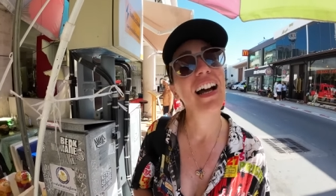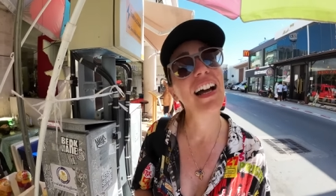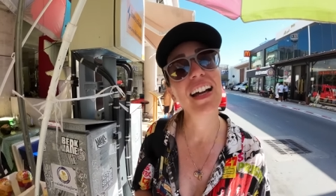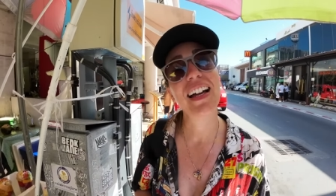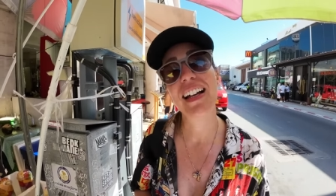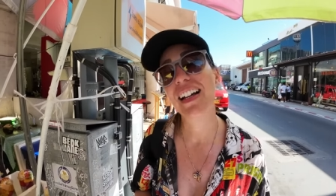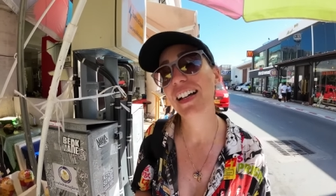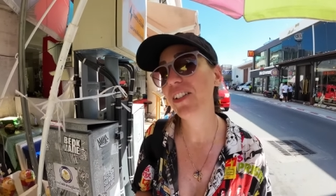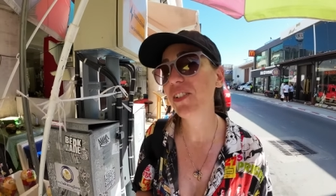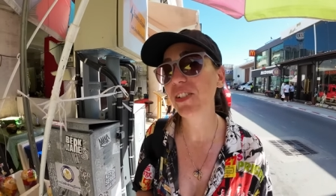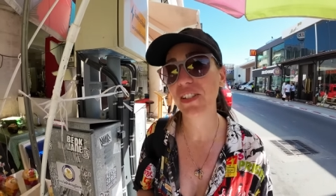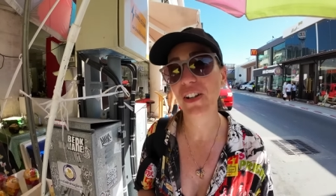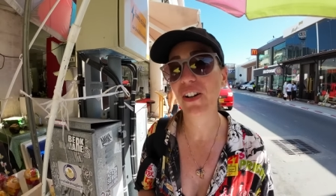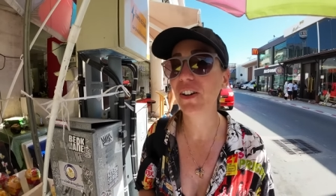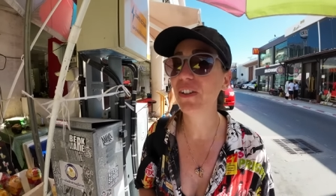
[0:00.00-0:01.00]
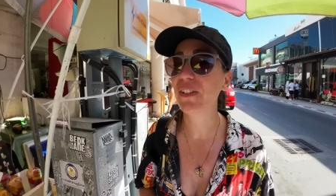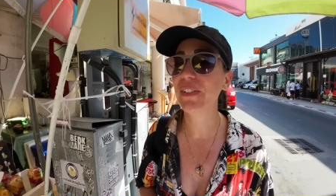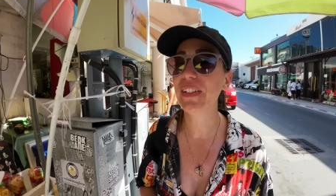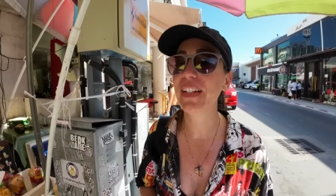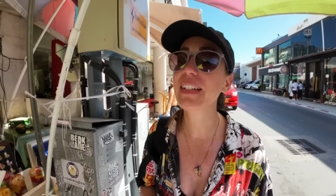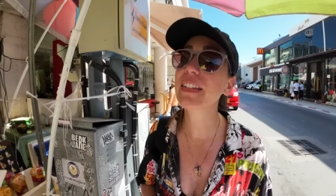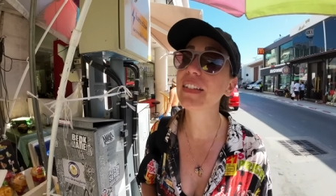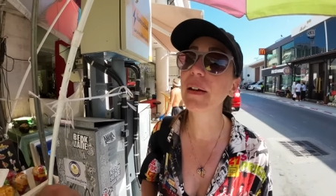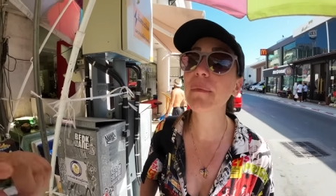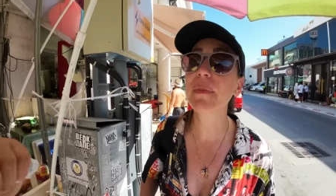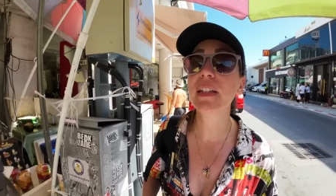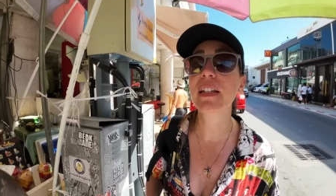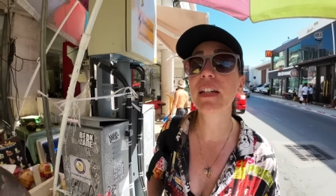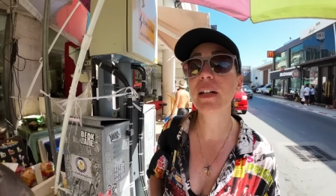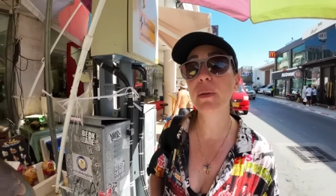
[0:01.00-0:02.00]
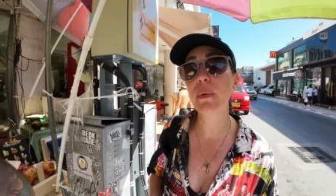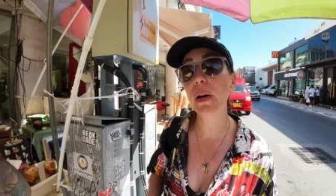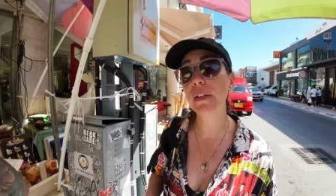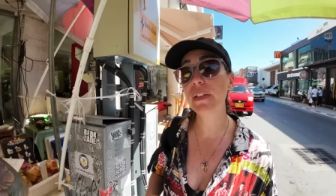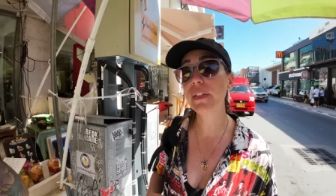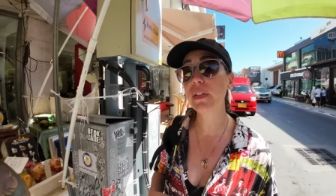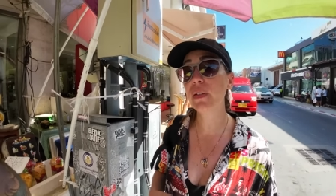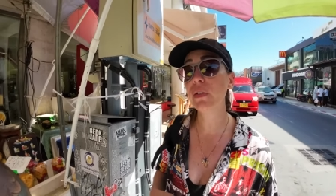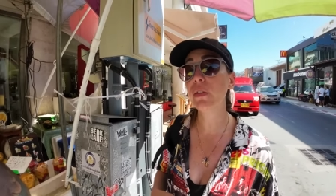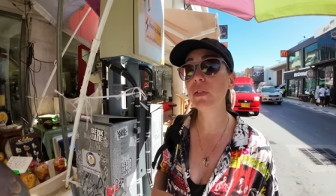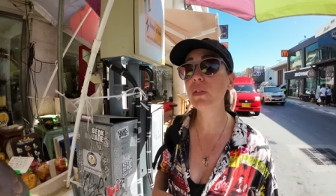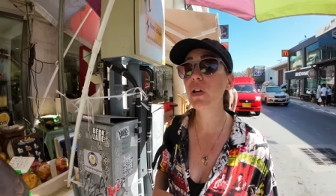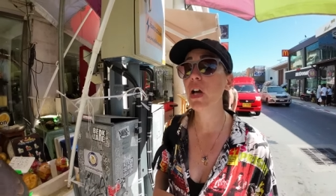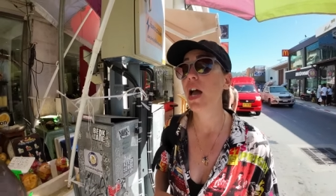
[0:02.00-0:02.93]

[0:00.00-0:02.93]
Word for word: I don't know. It's something I want to do.